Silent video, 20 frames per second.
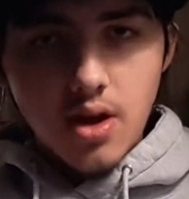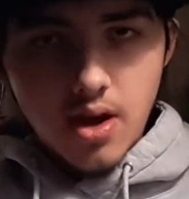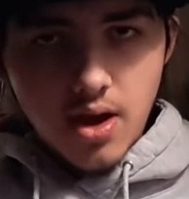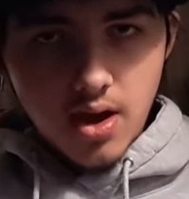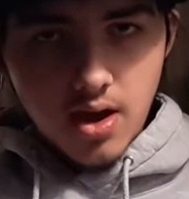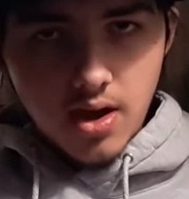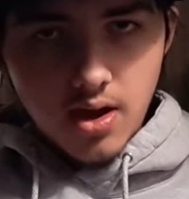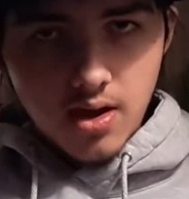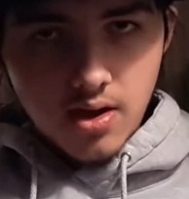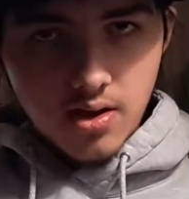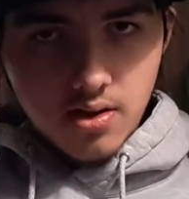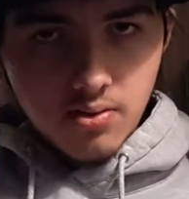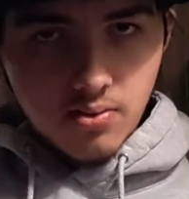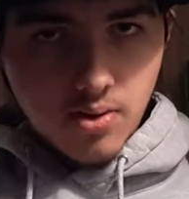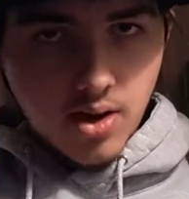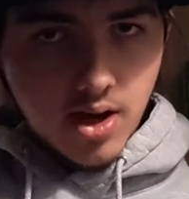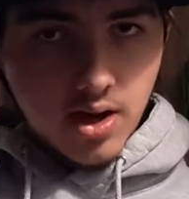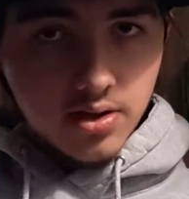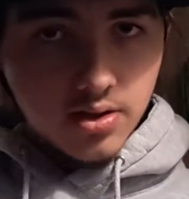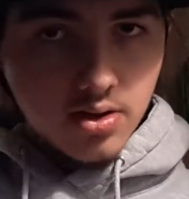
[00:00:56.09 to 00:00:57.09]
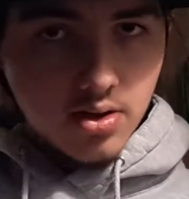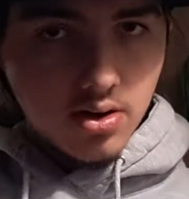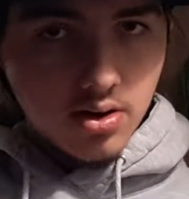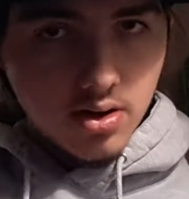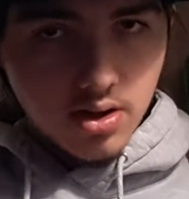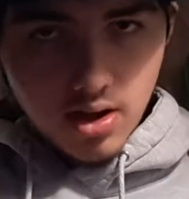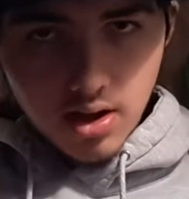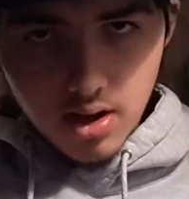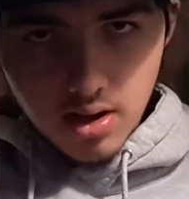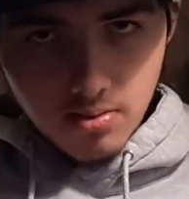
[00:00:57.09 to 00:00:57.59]
AL
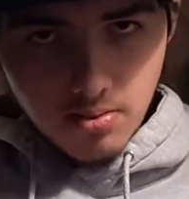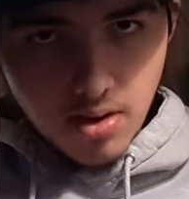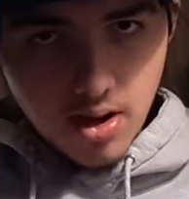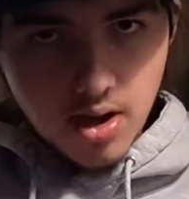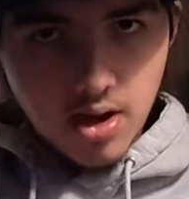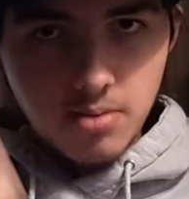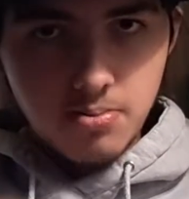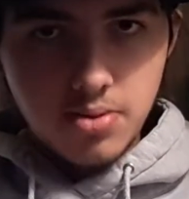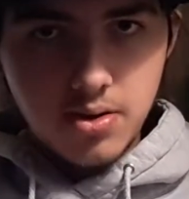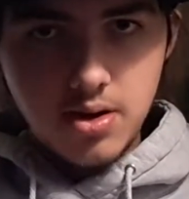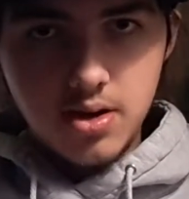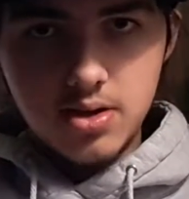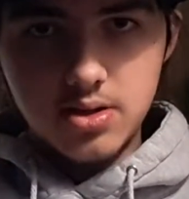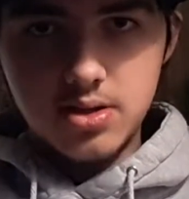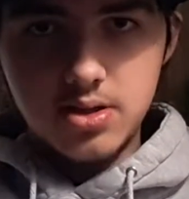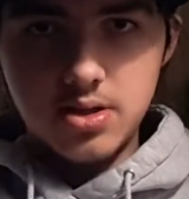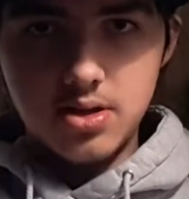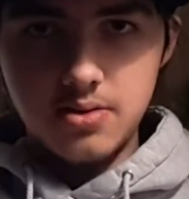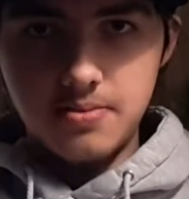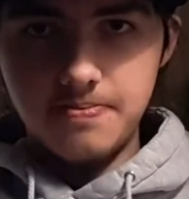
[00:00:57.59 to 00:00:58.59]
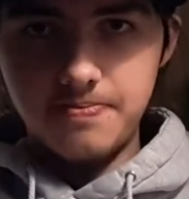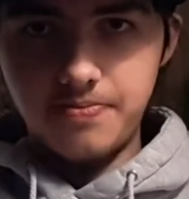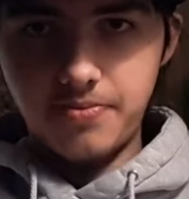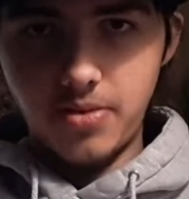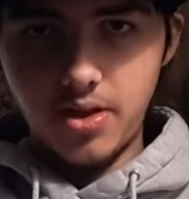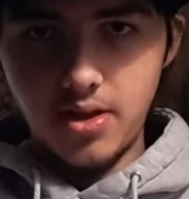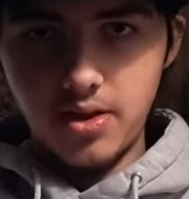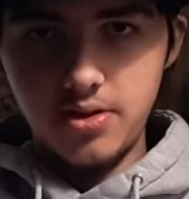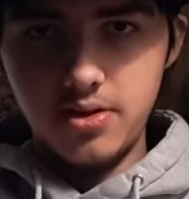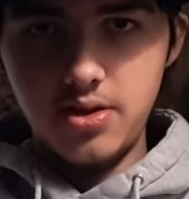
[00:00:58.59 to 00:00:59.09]
wildcard game, I picked
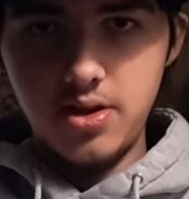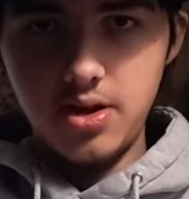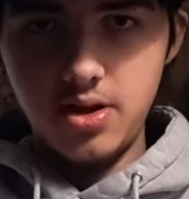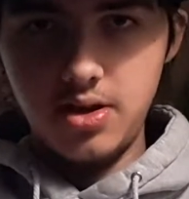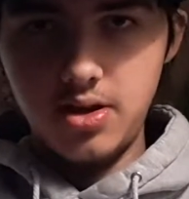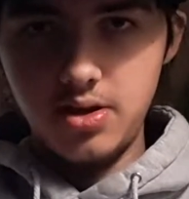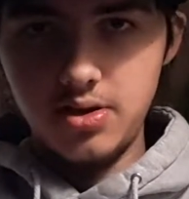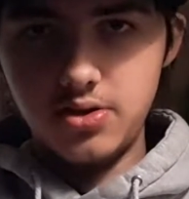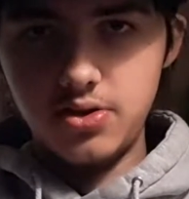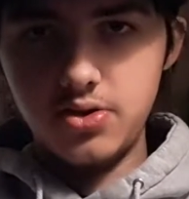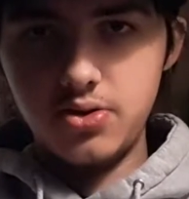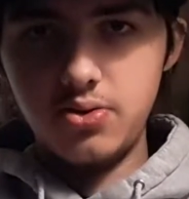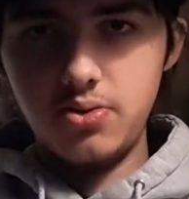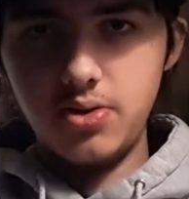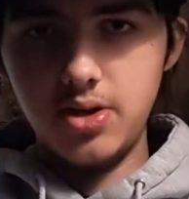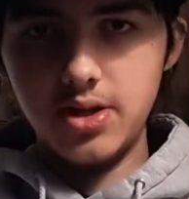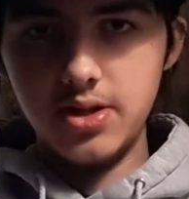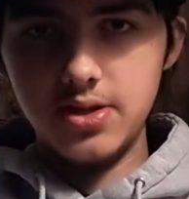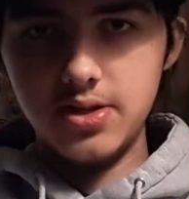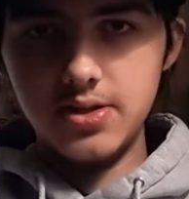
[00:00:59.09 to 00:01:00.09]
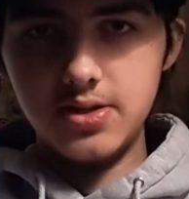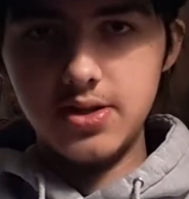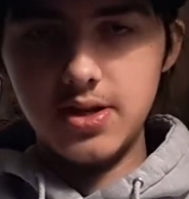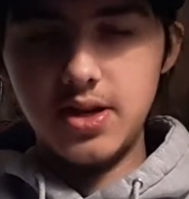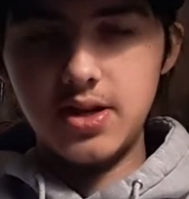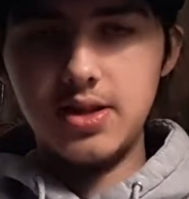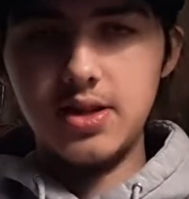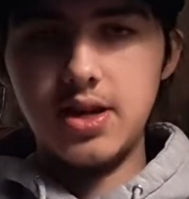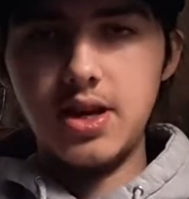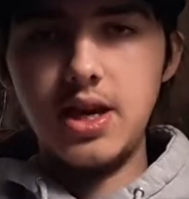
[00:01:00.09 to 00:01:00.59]
the Twins
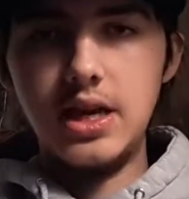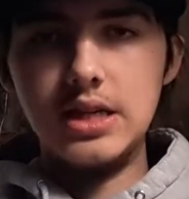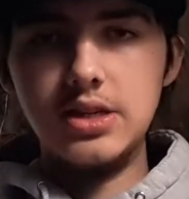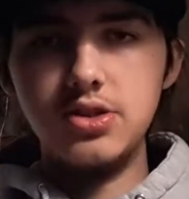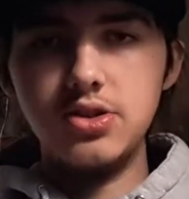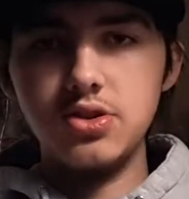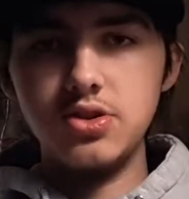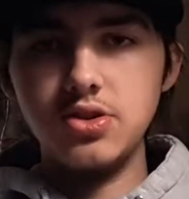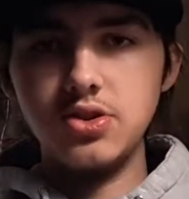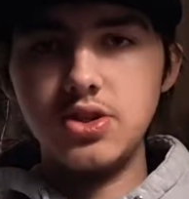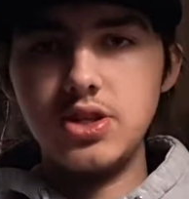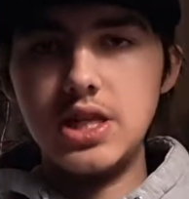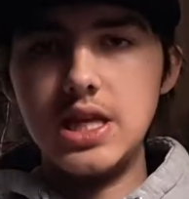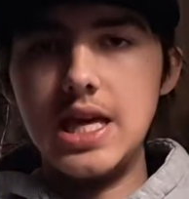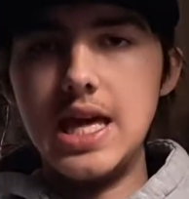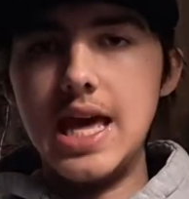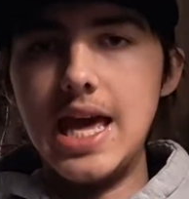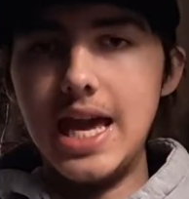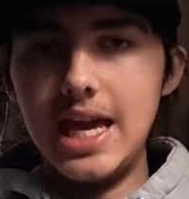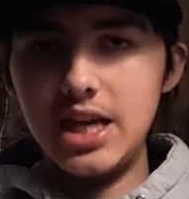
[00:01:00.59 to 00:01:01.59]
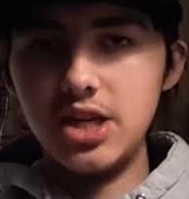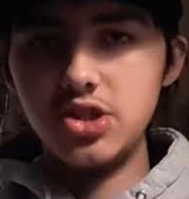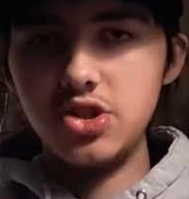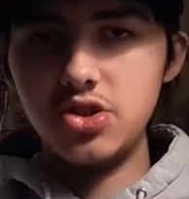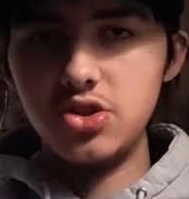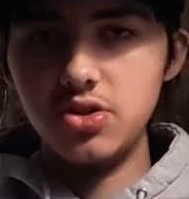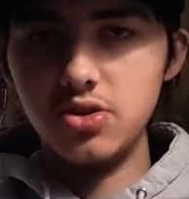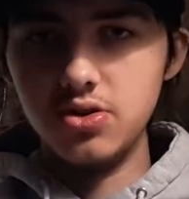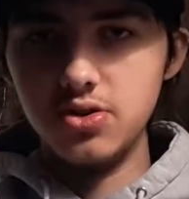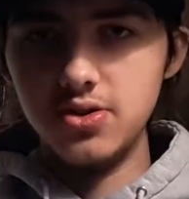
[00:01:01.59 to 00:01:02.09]
and the Angels. The
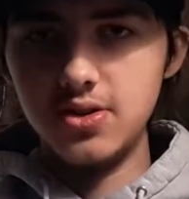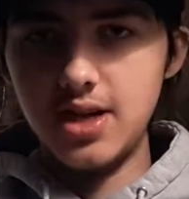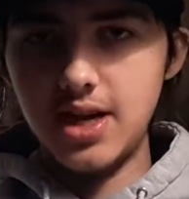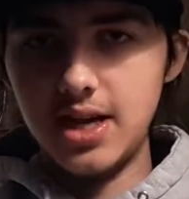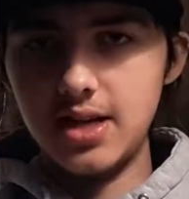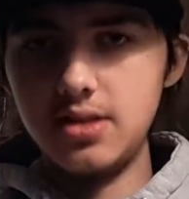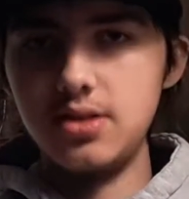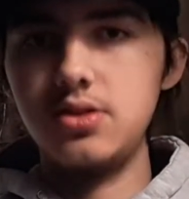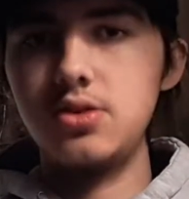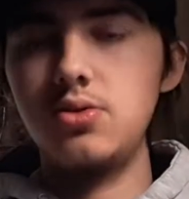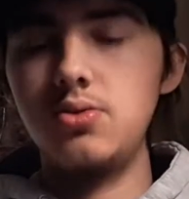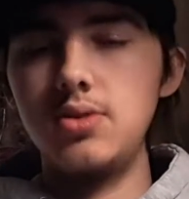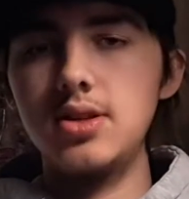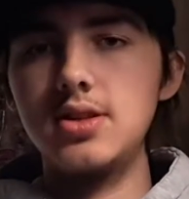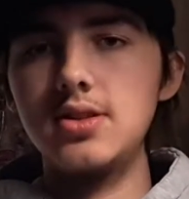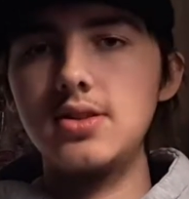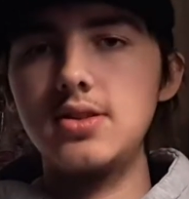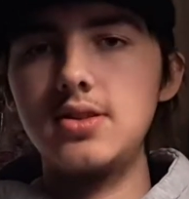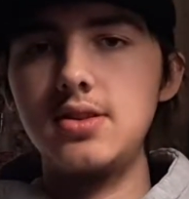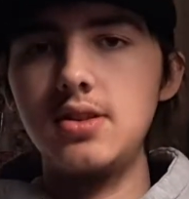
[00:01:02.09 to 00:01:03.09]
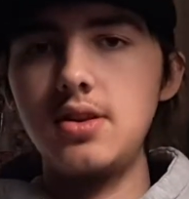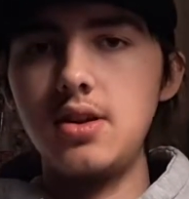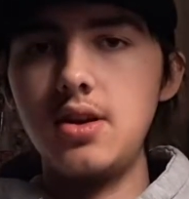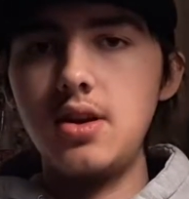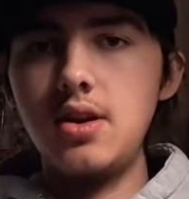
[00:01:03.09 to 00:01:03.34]
Angels at the Twins.